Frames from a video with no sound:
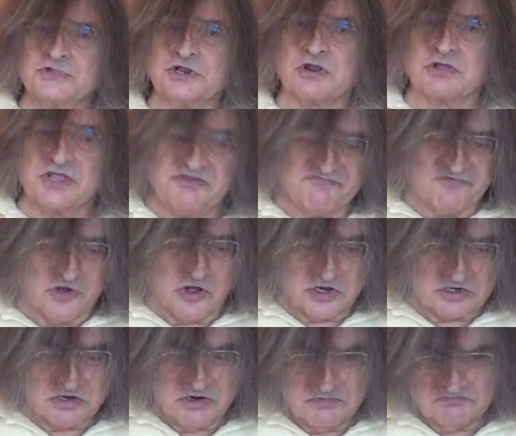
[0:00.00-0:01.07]
You know, he
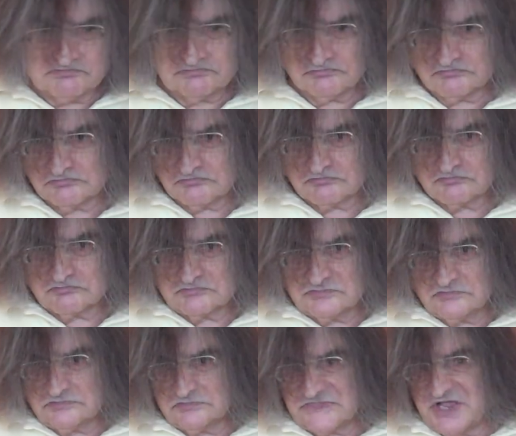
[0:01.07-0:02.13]
fought.
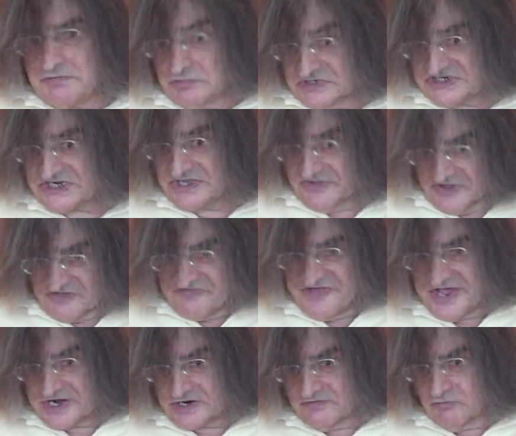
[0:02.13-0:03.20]
He was in the
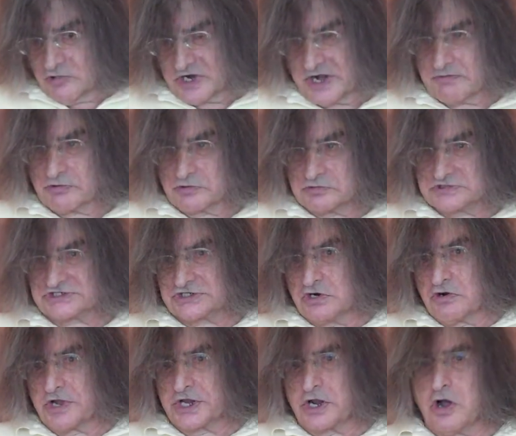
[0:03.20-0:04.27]
thick of whatever was
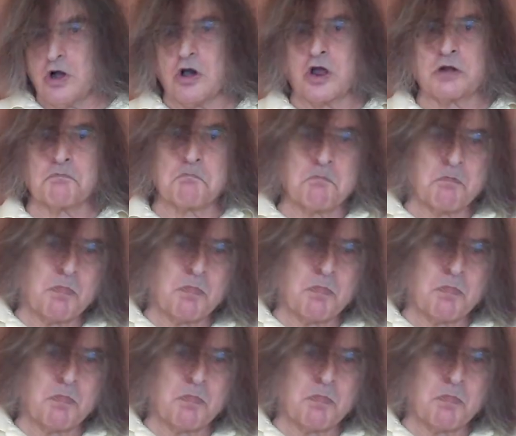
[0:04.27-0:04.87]
going on.